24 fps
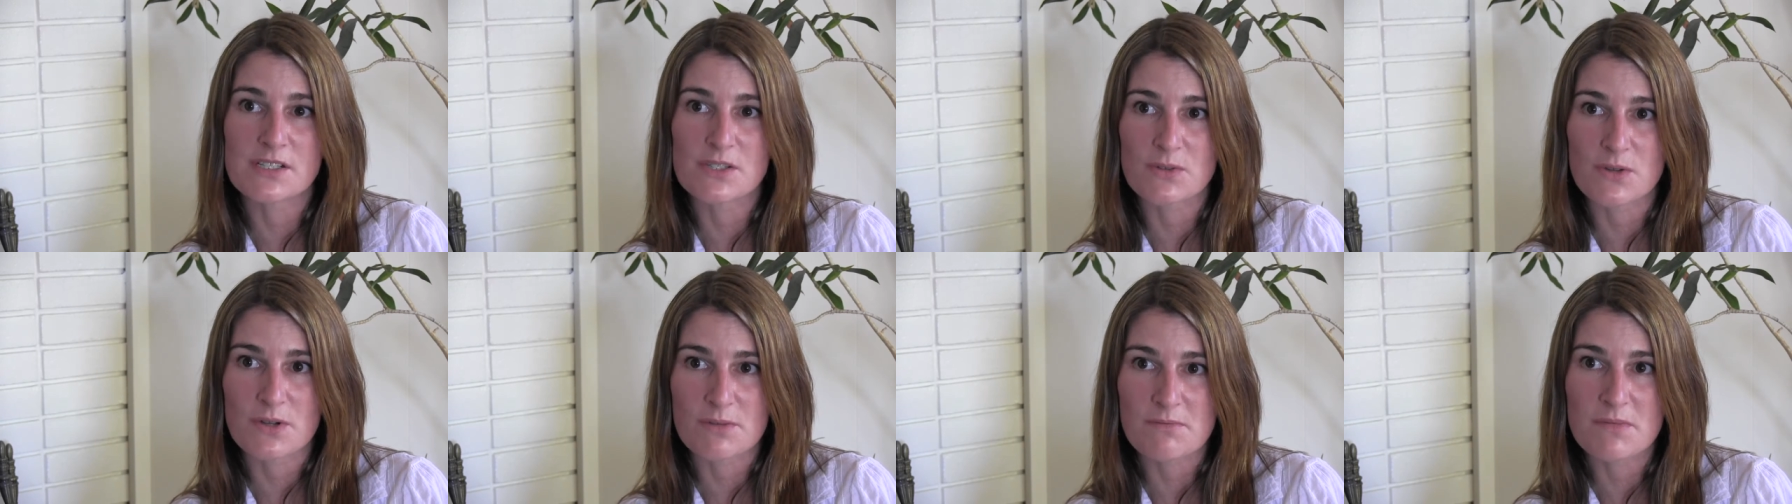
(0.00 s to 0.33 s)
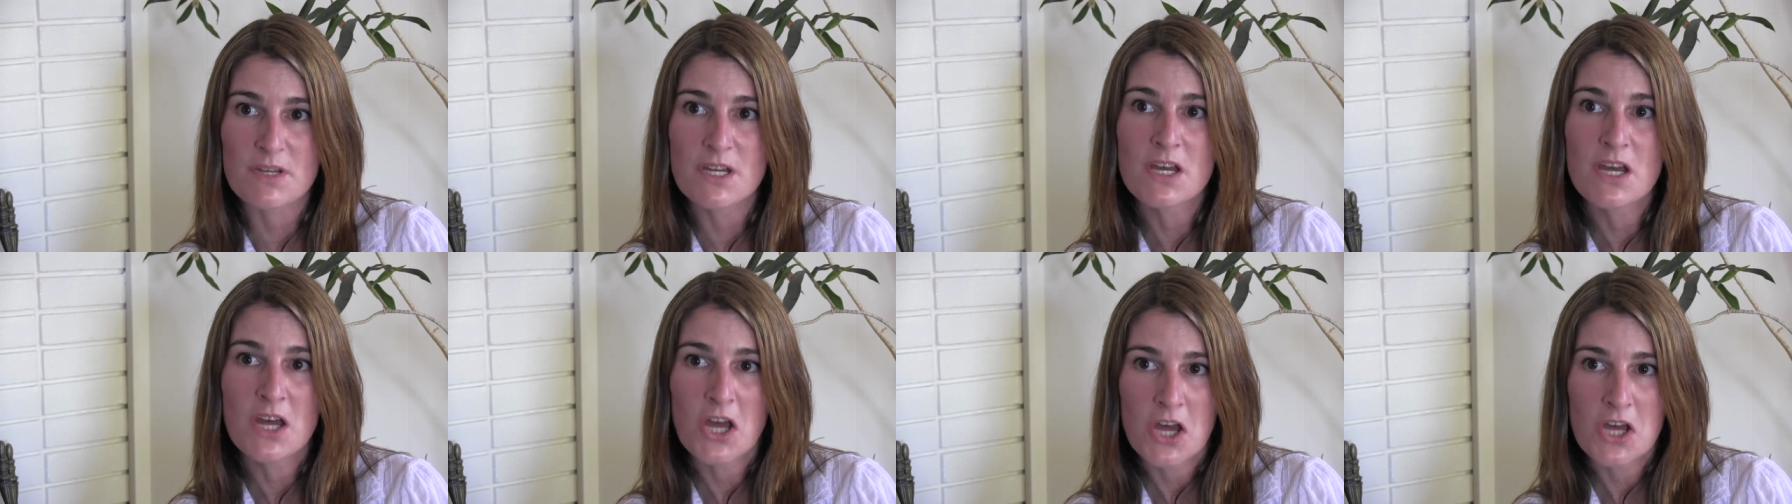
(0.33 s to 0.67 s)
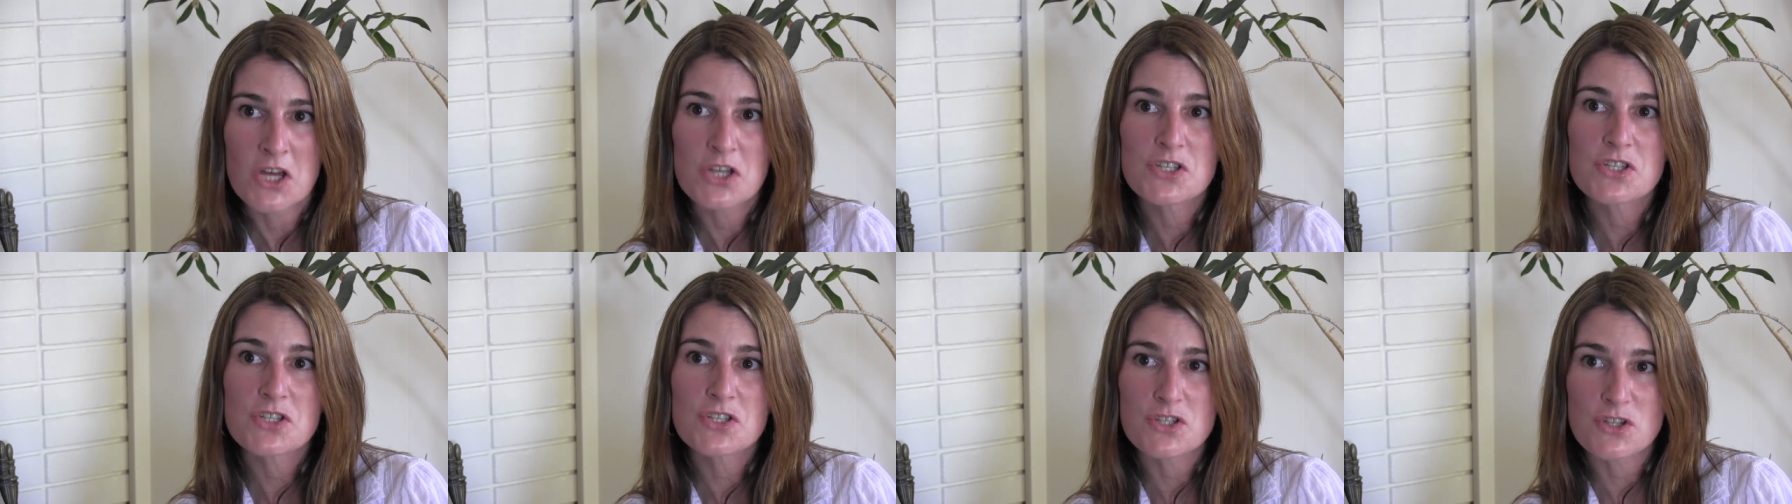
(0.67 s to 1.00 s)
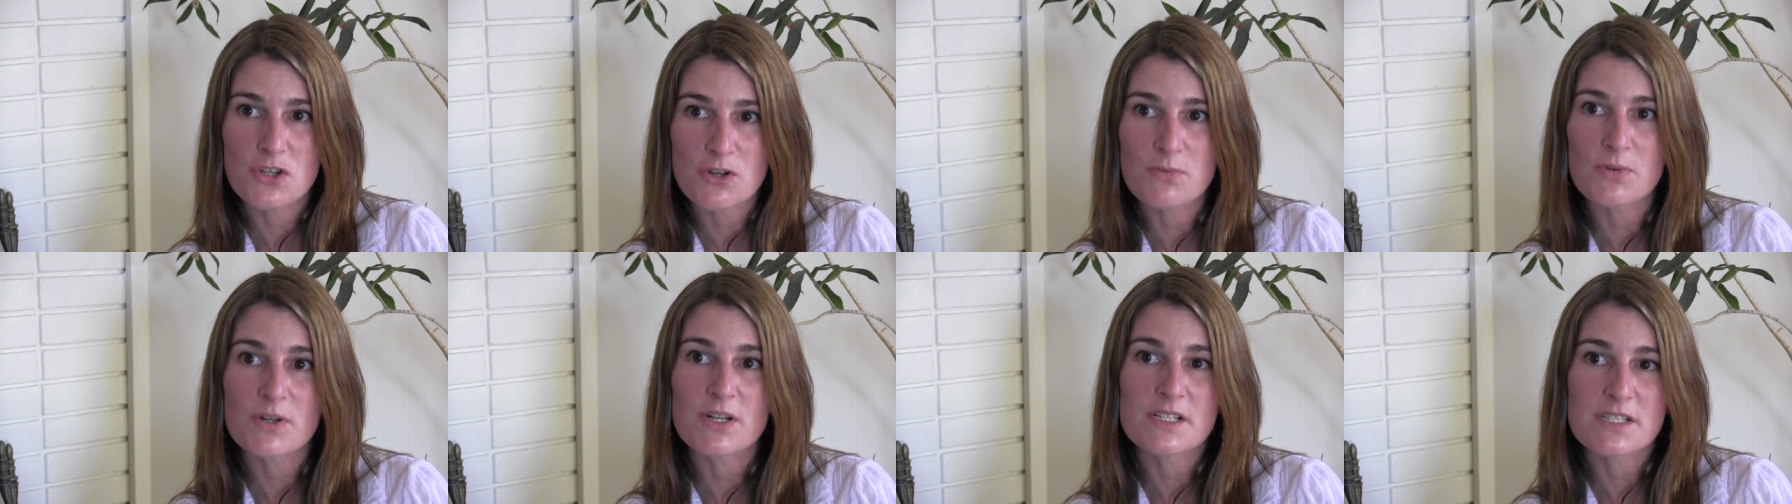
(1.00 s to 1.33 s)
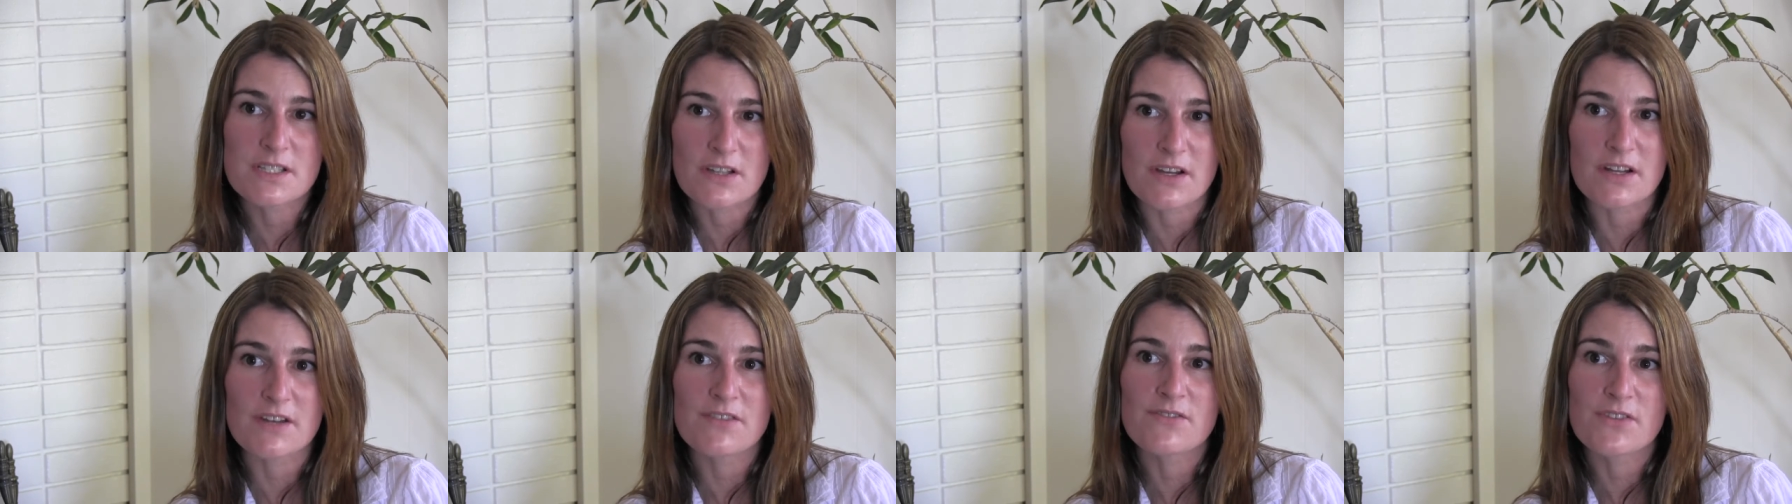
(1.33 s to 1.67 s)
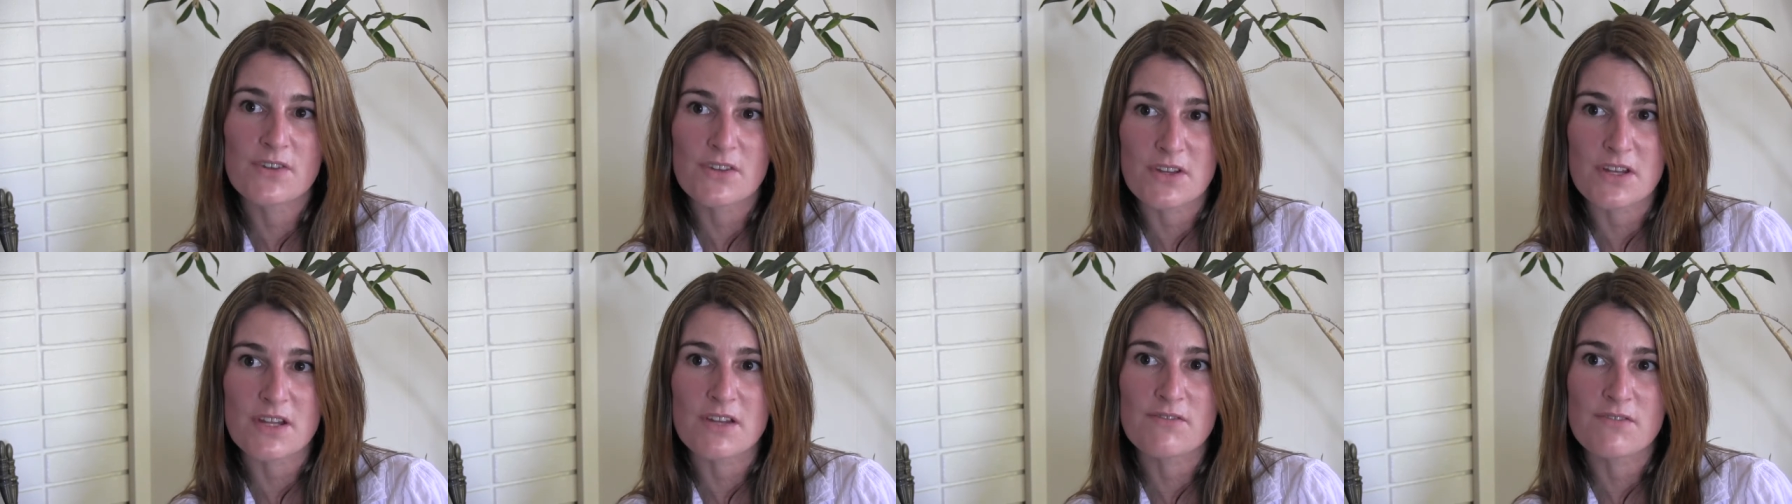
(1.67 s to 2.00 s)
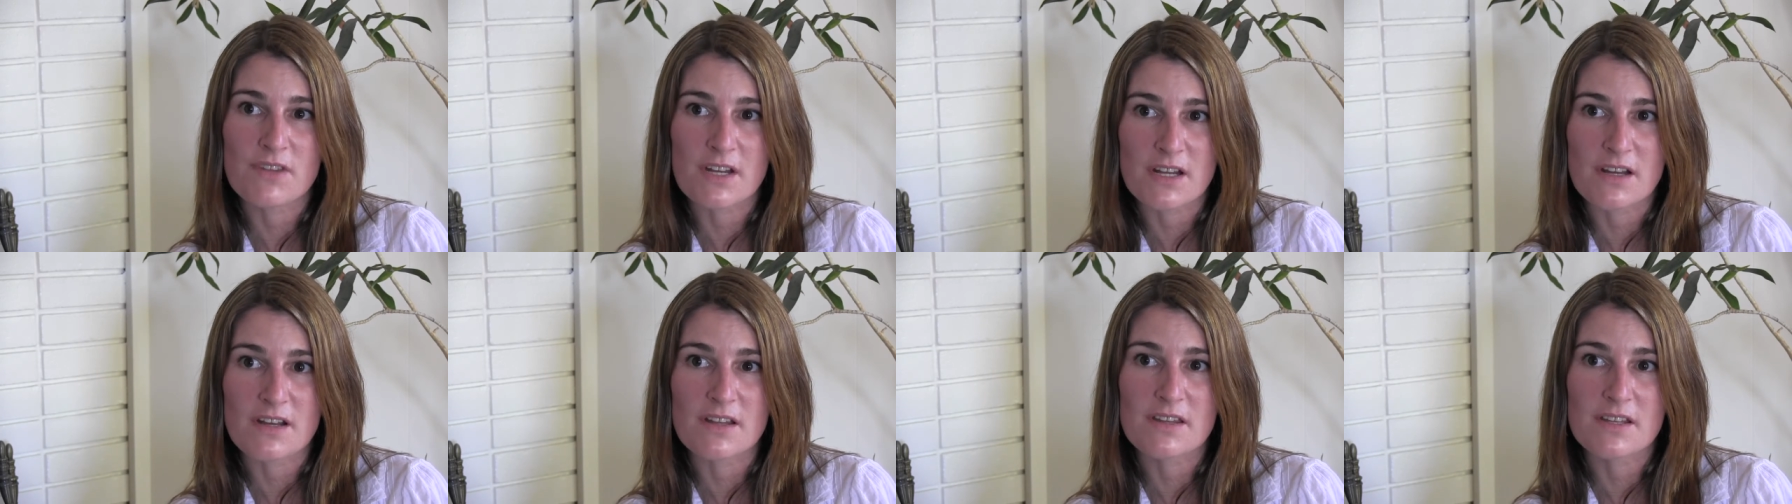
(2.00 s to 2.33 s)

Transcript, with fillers: so I'm super excited for the evening.